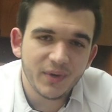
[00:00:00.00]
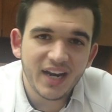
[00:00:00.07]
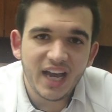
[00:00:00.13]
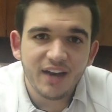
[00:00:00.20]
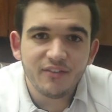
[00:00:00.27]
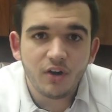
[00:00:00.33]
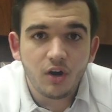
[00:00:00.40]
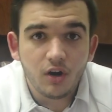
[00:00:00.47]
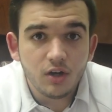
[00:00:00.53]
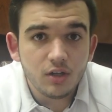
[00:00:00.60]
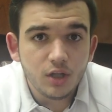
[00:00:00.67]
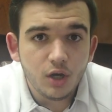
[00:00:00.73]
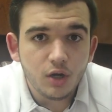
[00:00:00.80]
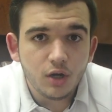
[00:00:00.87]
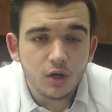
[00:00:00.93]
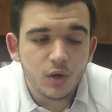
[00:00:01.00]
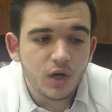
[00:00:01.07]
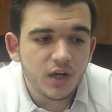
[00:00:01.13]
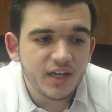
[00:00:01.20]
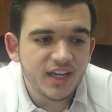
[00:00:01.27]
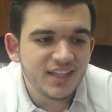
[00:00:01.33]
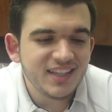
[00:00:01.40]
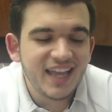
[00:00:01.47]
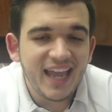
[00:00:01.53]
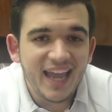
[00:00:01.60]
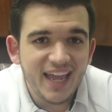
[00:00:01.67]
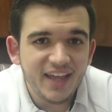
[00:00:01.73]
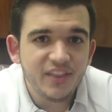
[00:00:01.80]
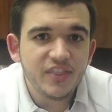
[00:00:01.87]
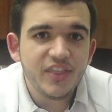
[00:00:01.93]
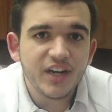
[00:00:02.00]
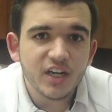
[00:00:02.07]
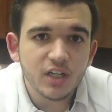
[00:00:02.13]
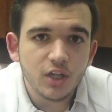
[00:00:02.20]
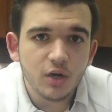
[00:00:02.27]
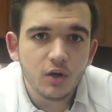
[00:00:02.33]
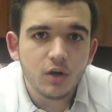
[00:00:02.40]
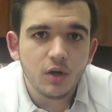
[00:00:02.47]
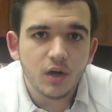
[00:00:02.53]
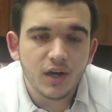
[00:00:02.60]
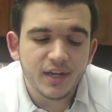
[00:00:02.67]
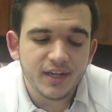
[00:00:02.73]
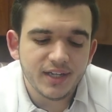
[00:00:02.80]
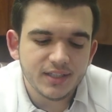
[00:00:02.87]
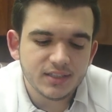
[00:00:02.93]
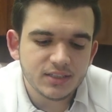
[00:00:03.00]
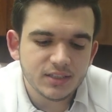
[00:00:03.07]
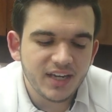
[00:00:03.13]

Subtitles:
would have our logo on it and their logo on it,